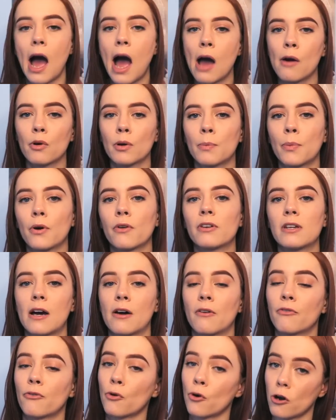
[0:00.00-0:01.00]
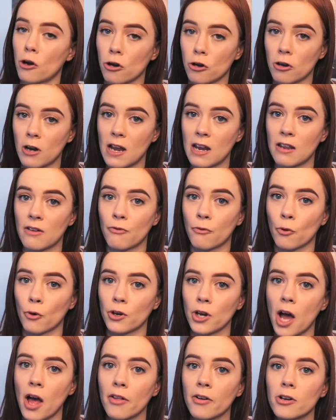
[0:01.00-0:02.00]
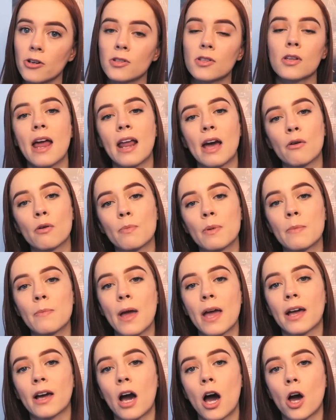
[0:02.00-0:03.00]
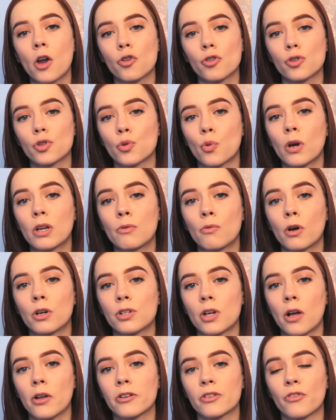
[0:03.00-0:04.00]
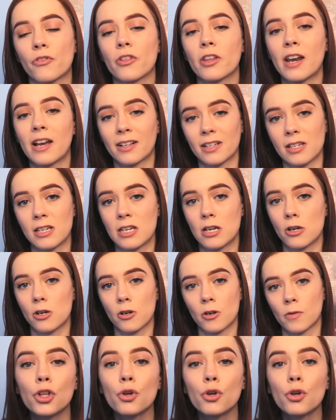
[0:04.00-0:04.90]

I would put down $484, and I would be paying $121 for the next year.